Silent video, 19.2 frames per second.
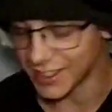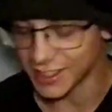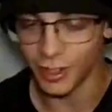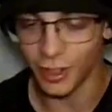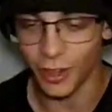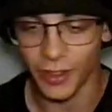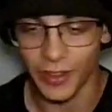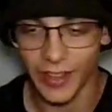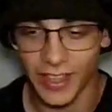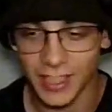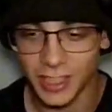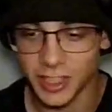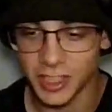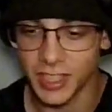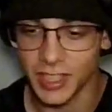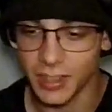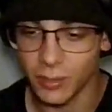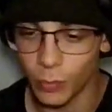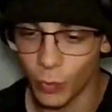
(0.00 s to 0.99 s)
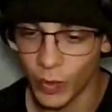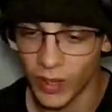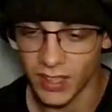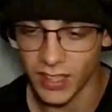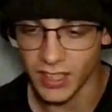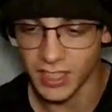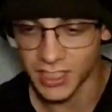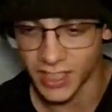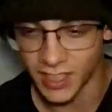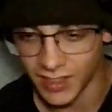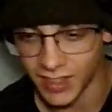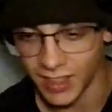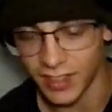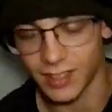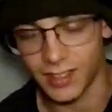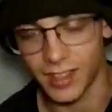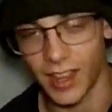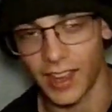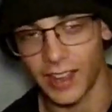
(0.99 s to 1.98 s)
and all that shit. Went legit this
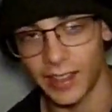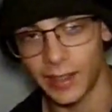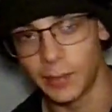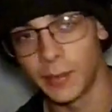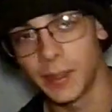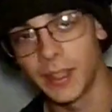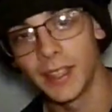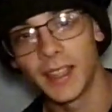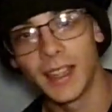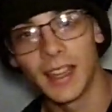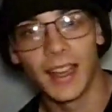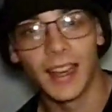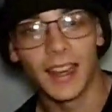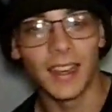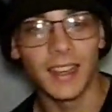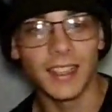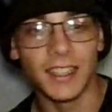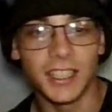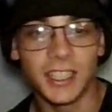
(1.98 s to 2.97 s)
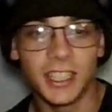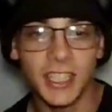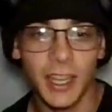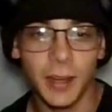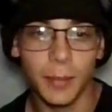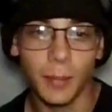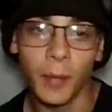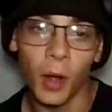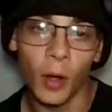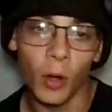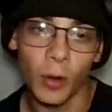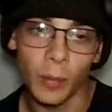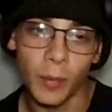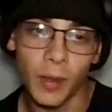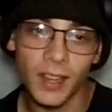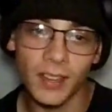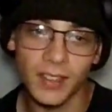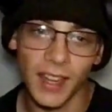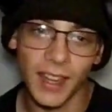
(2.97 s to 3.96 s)
time. Legit mode,
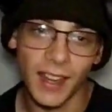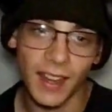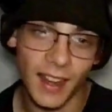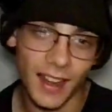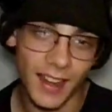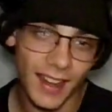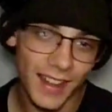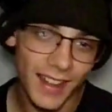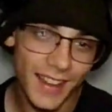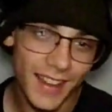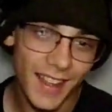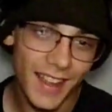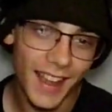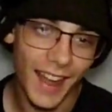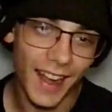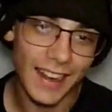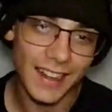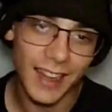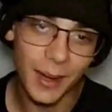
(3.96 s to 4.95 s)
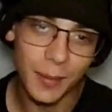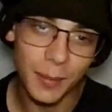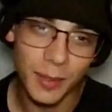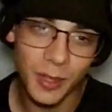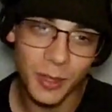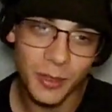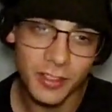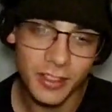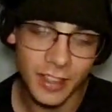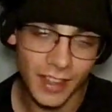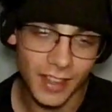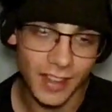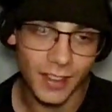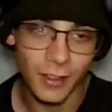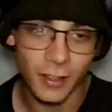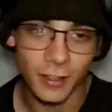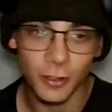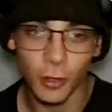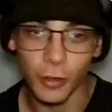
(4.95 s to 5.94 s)
because I kept using
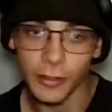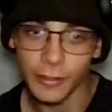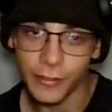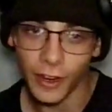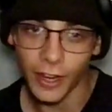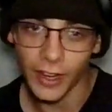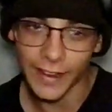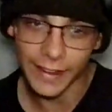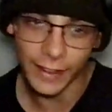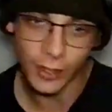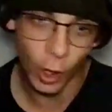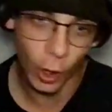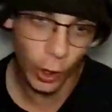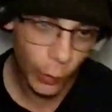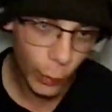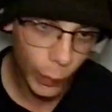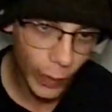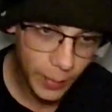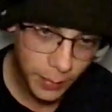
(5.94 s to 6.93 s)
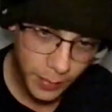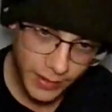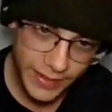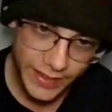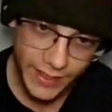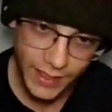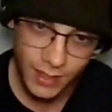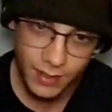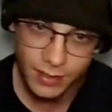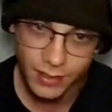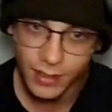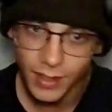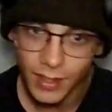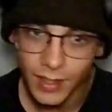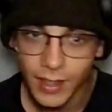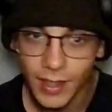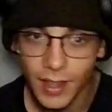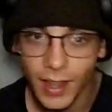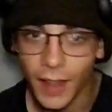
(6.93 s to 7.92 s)
those fucking dark web links,
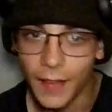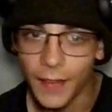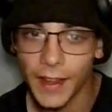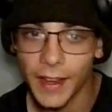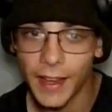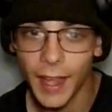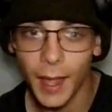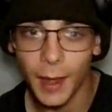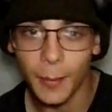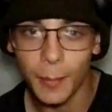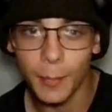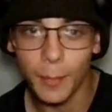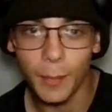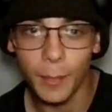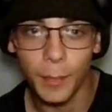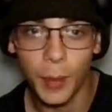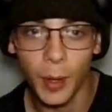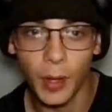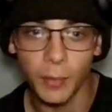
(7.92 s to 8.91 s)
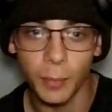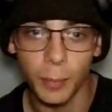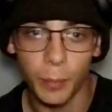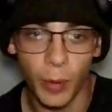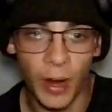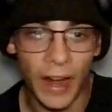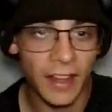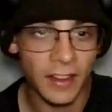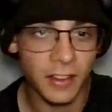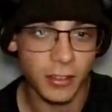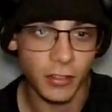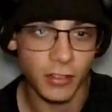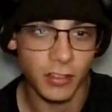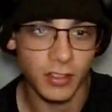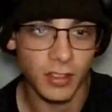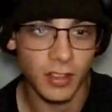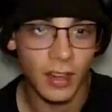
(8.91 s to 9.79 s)
and they kept putting Brazzers